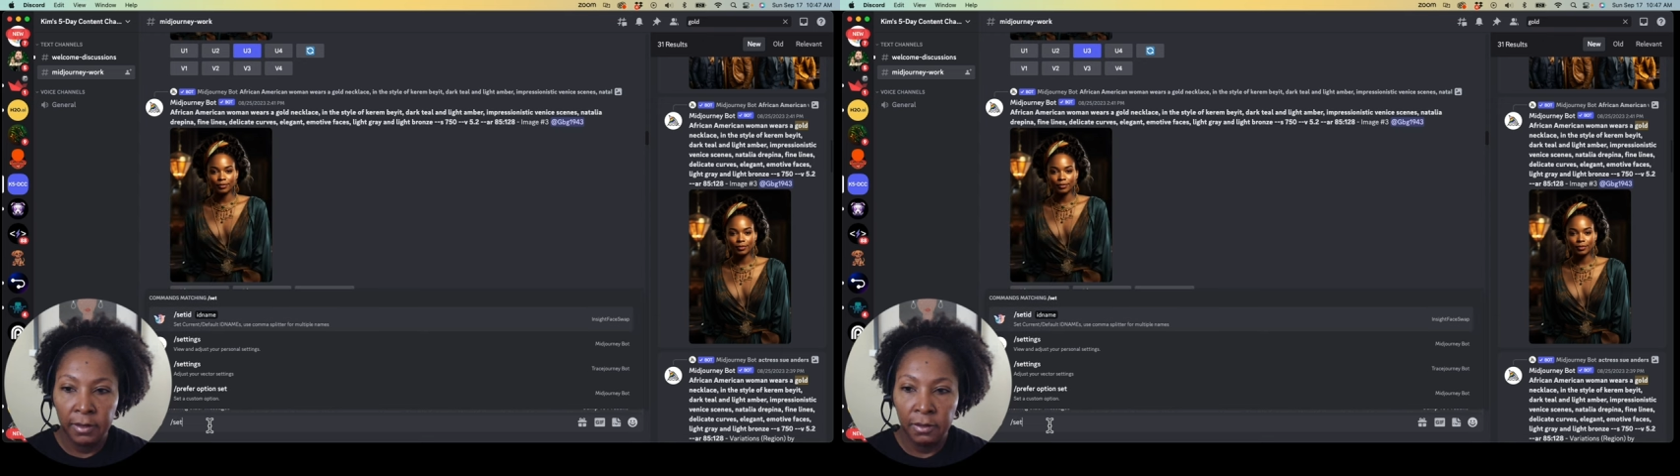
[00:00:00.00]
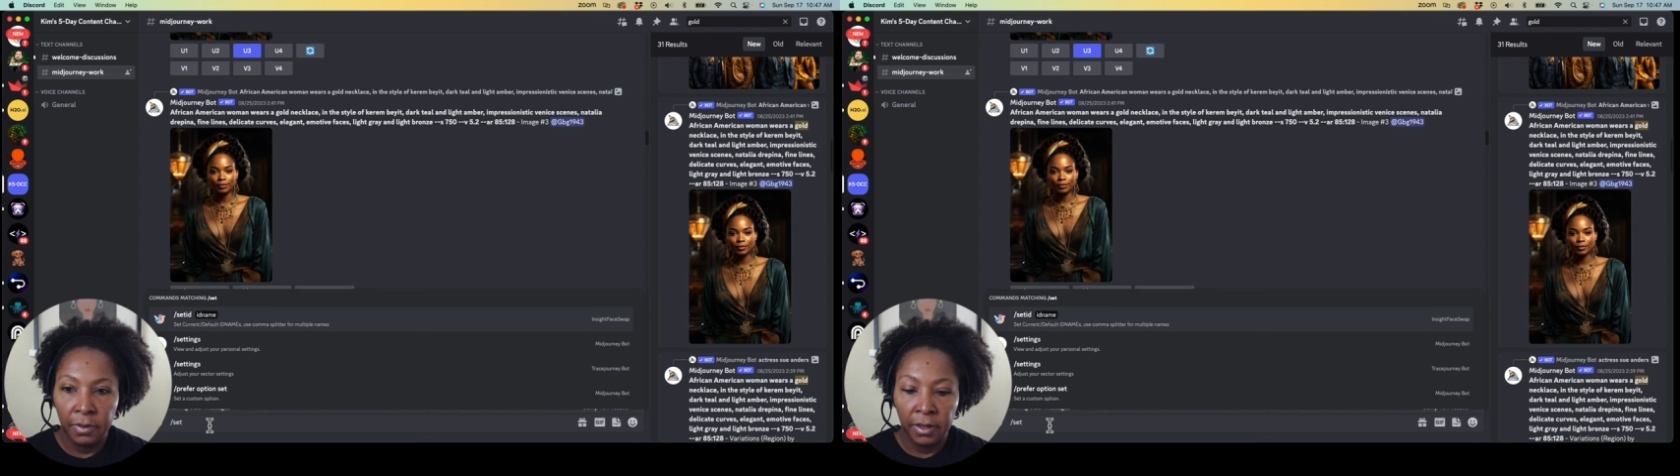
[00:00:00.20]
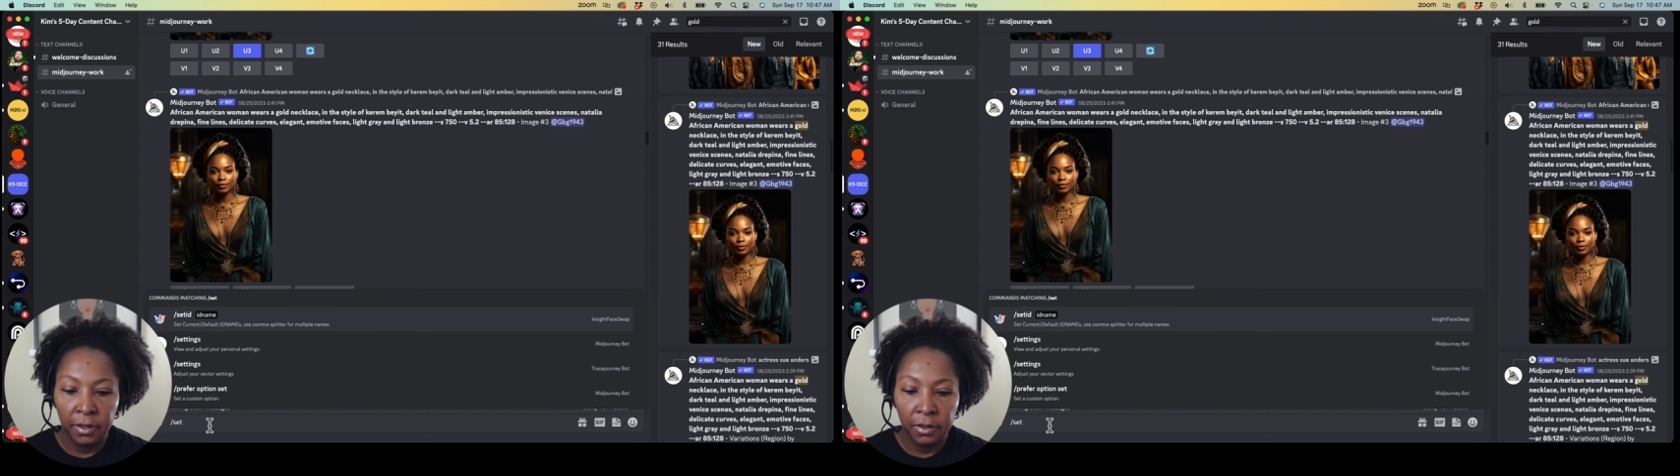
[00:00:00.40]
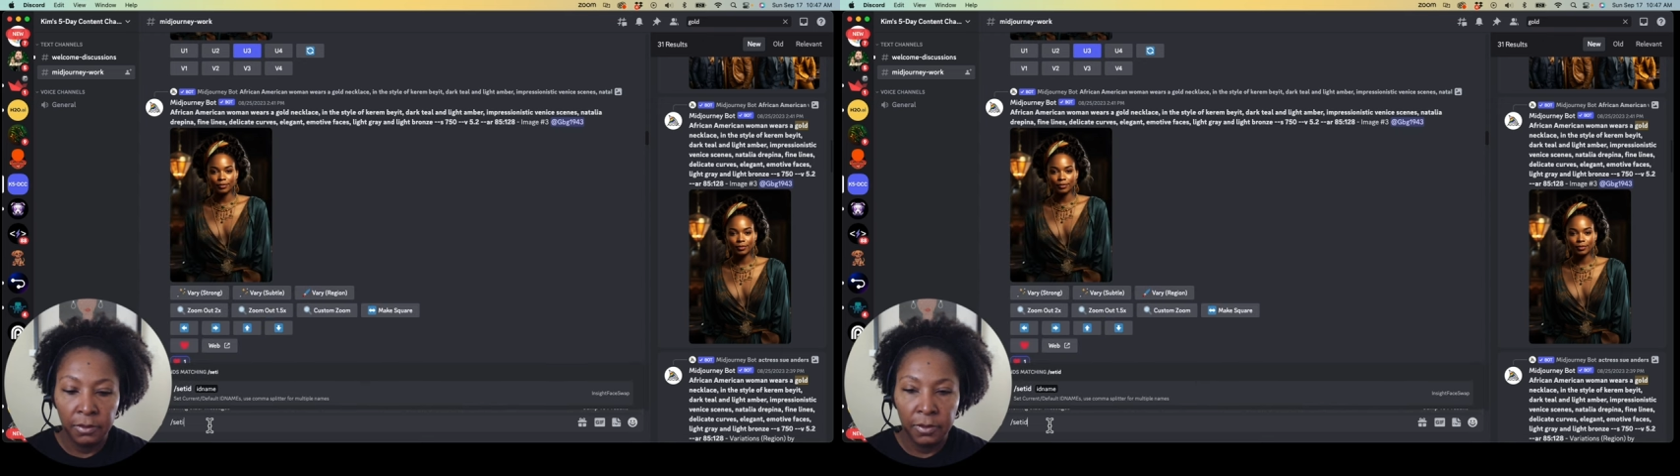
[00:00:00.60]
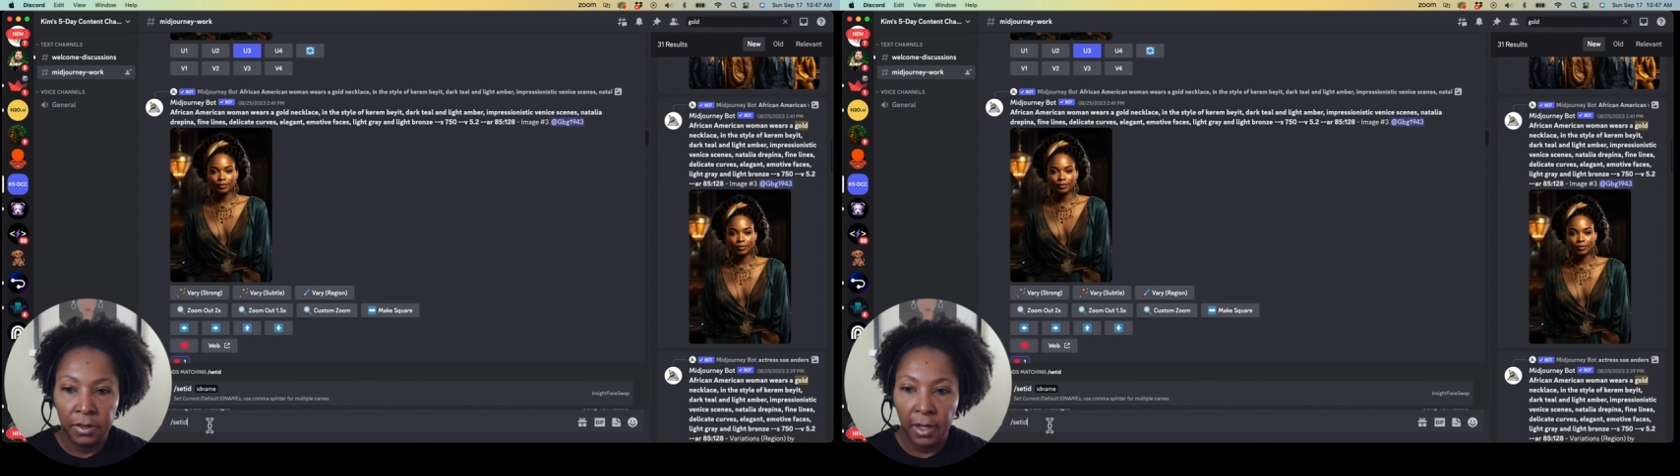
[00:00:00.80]
So we're going to do
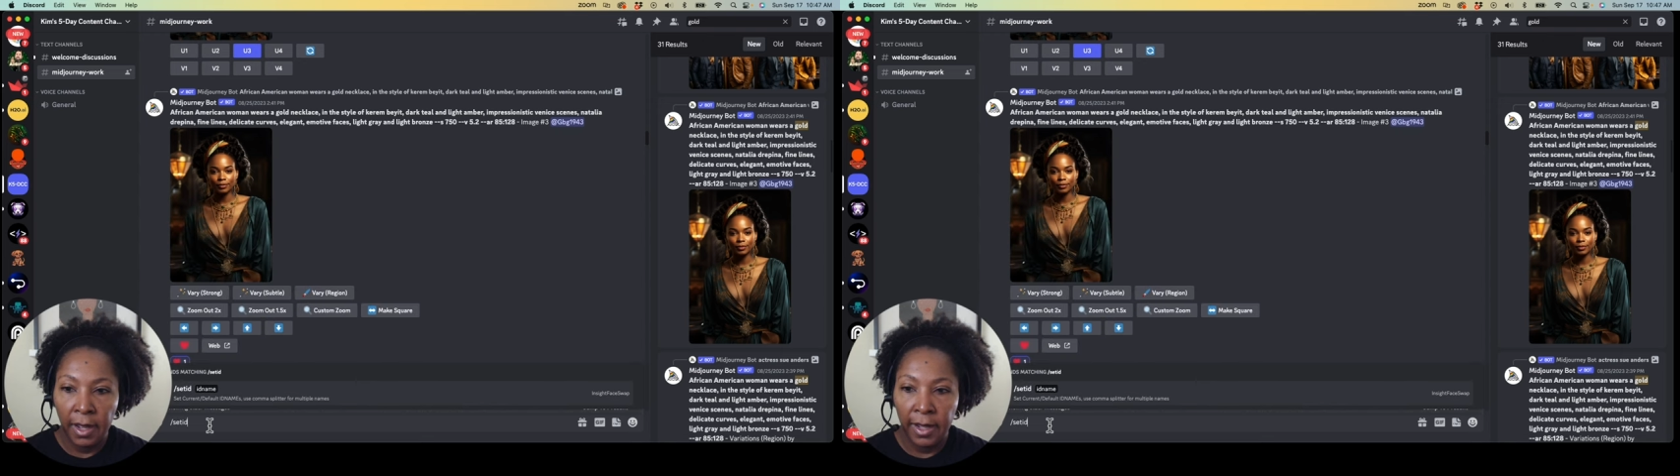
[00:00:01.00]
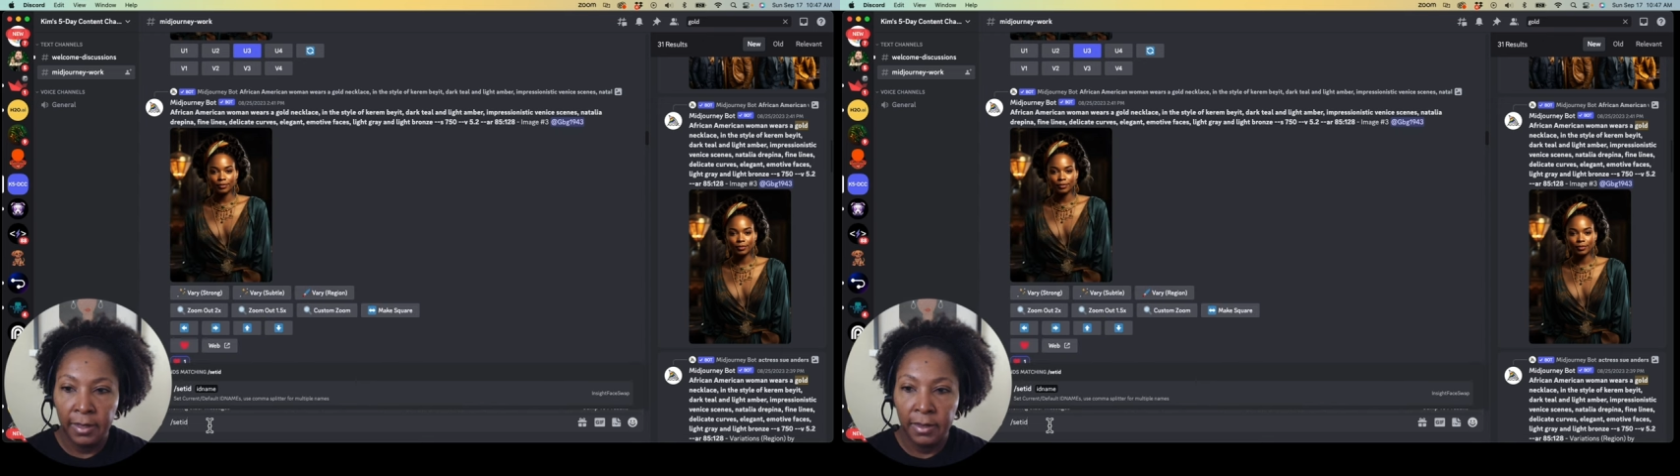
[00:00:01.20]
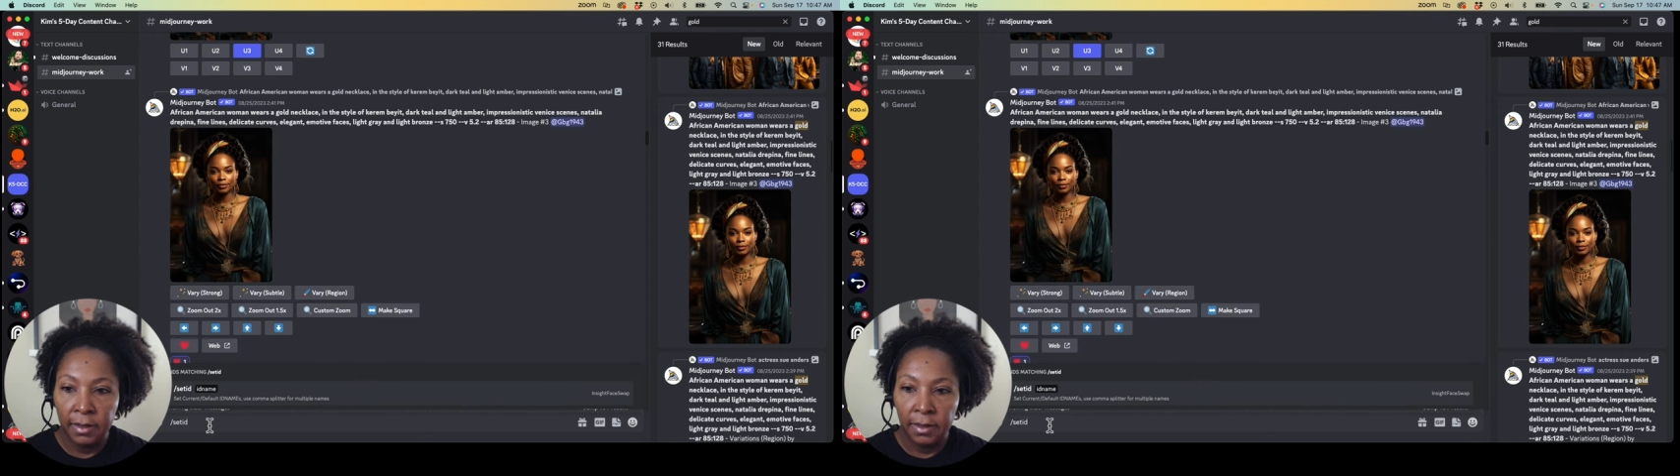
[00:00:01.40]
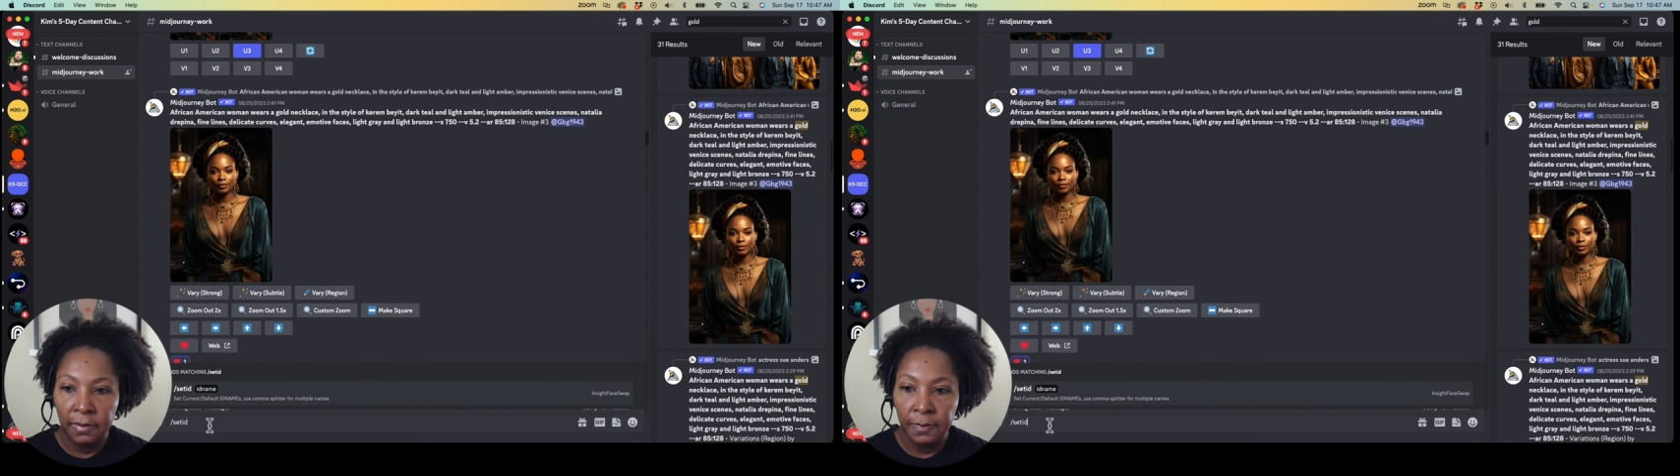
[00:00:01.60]
set ID,